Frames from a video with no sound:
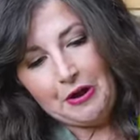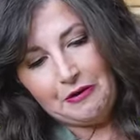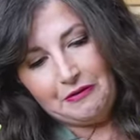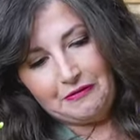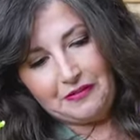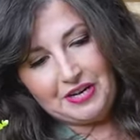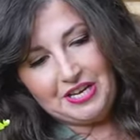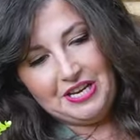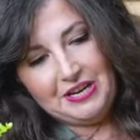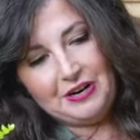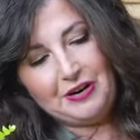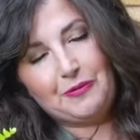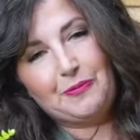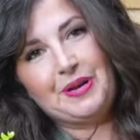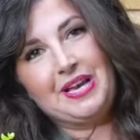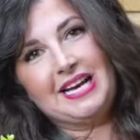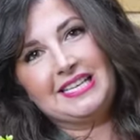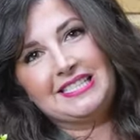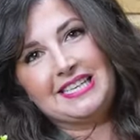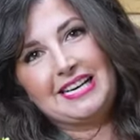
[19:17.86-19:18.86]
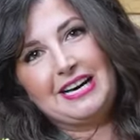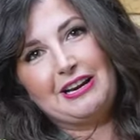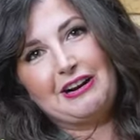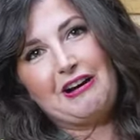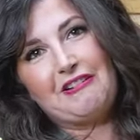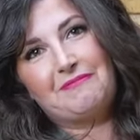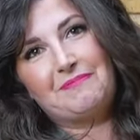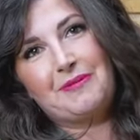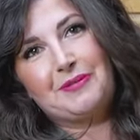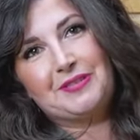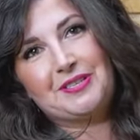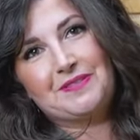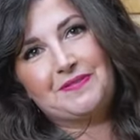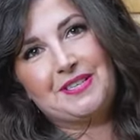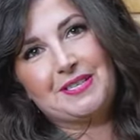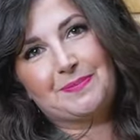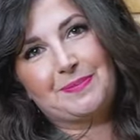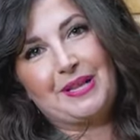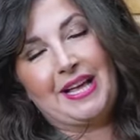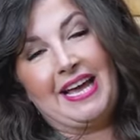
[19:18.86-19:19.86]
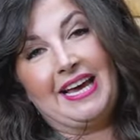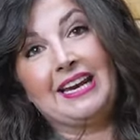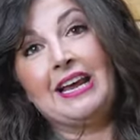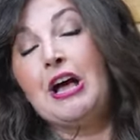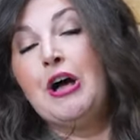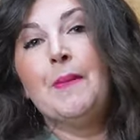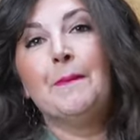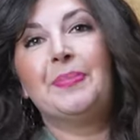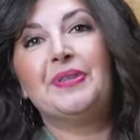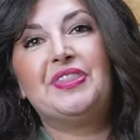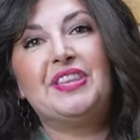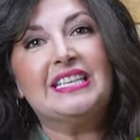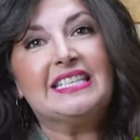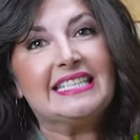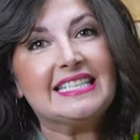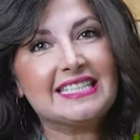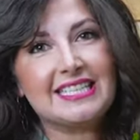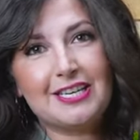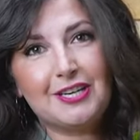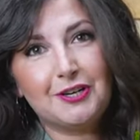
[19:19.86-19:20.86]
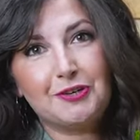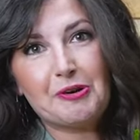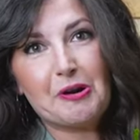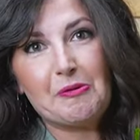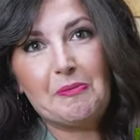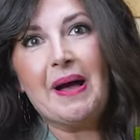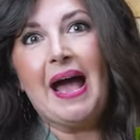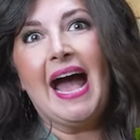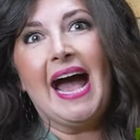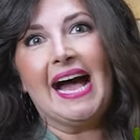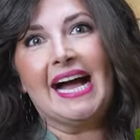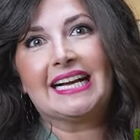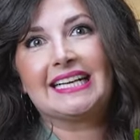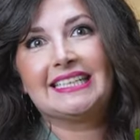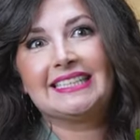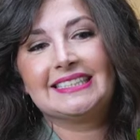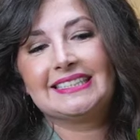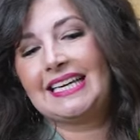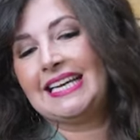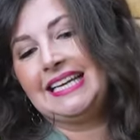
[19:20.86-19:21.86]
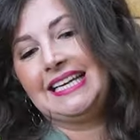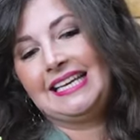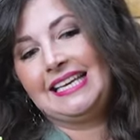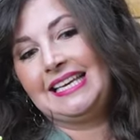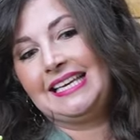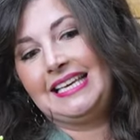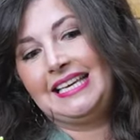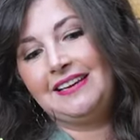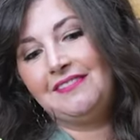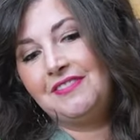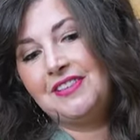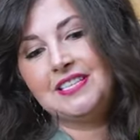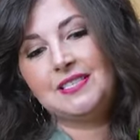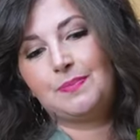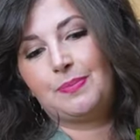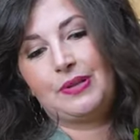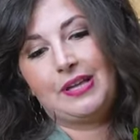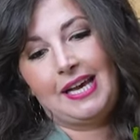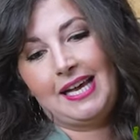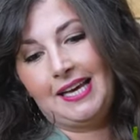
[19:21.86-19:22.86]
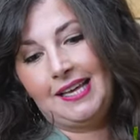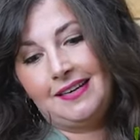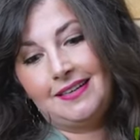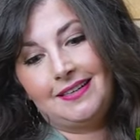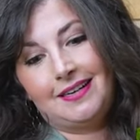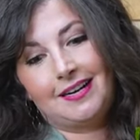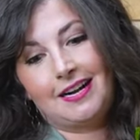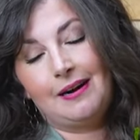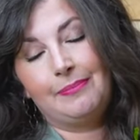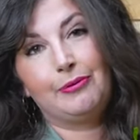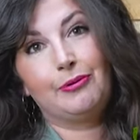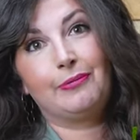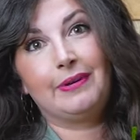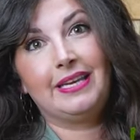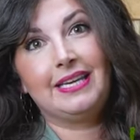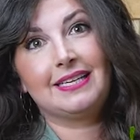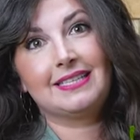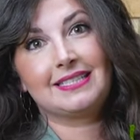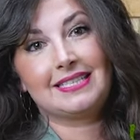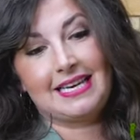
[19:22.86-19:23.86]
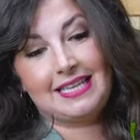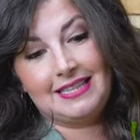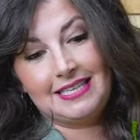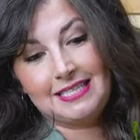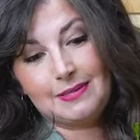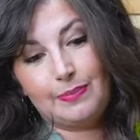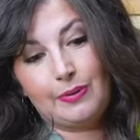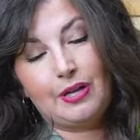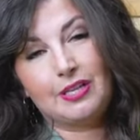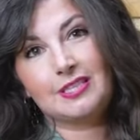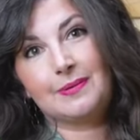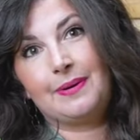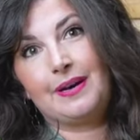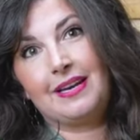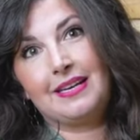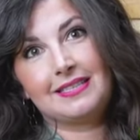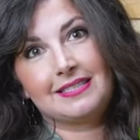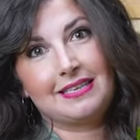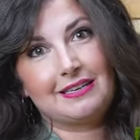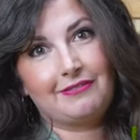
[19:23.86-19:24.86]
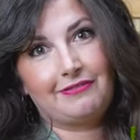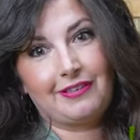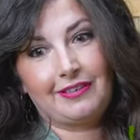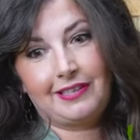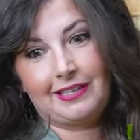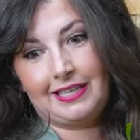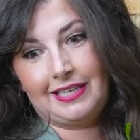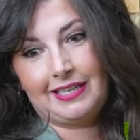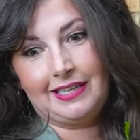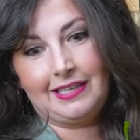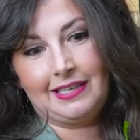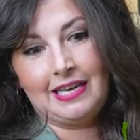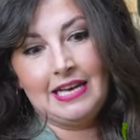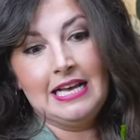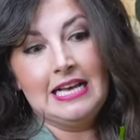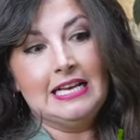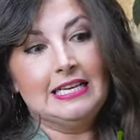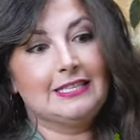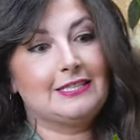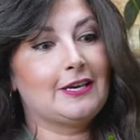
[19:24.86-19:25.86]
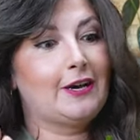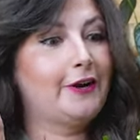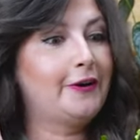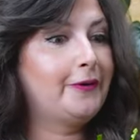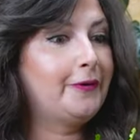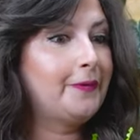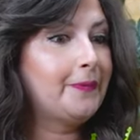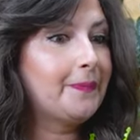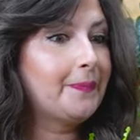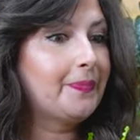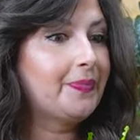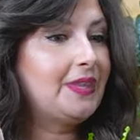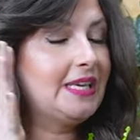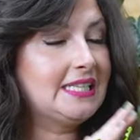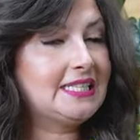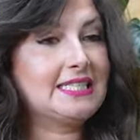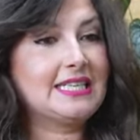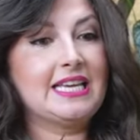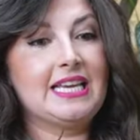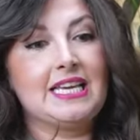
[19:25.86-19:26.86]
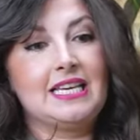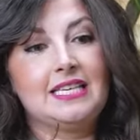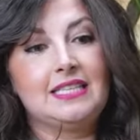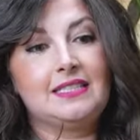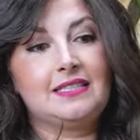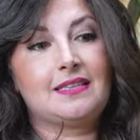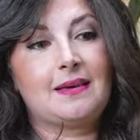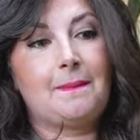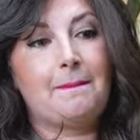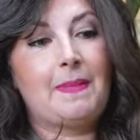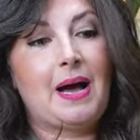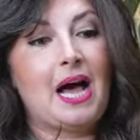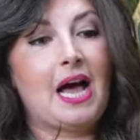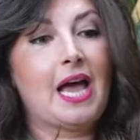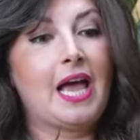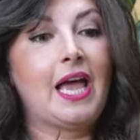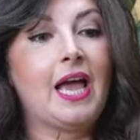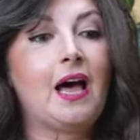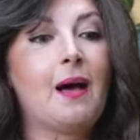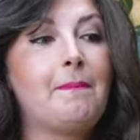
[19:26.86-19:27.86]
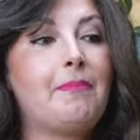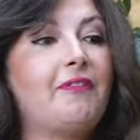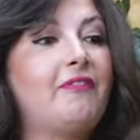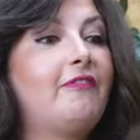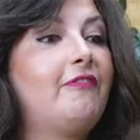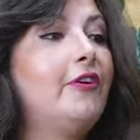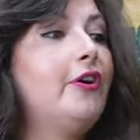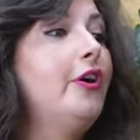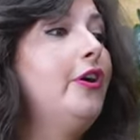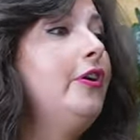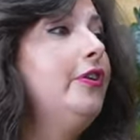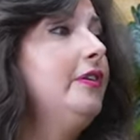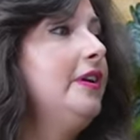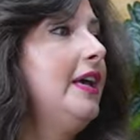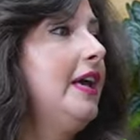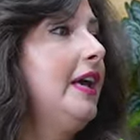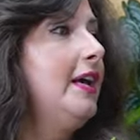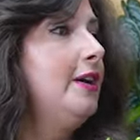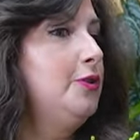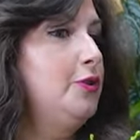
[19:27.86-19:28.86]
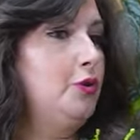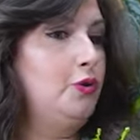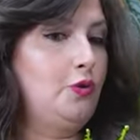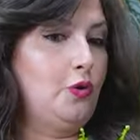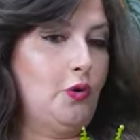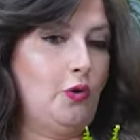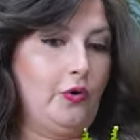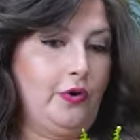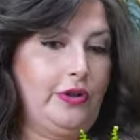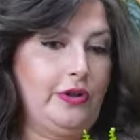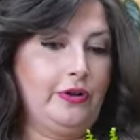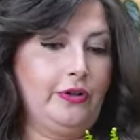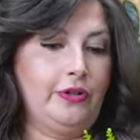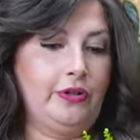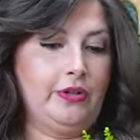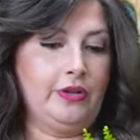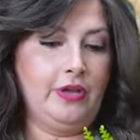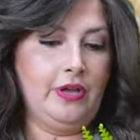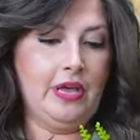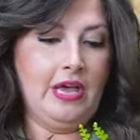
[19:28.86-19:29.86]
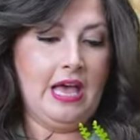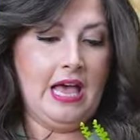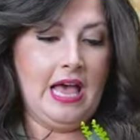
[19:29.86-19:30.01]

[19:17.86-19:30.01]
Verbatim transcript: over here. We had to cut off most of this plant, but this is going to grow back. Like, give this plant a couple weeks, and this bald spot is going to fill it in. So, this is my fern care tutorial.